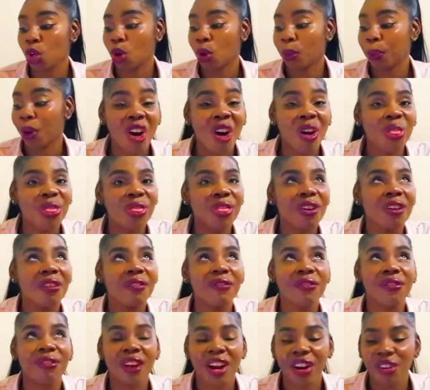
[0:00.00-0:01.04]
up on the
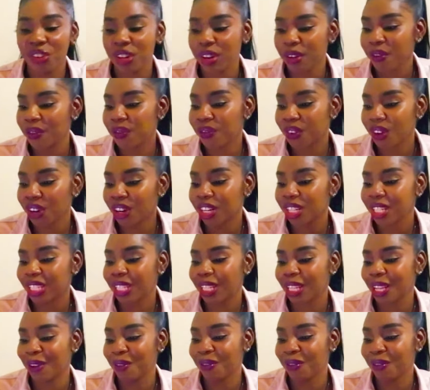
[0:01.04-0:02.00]
very first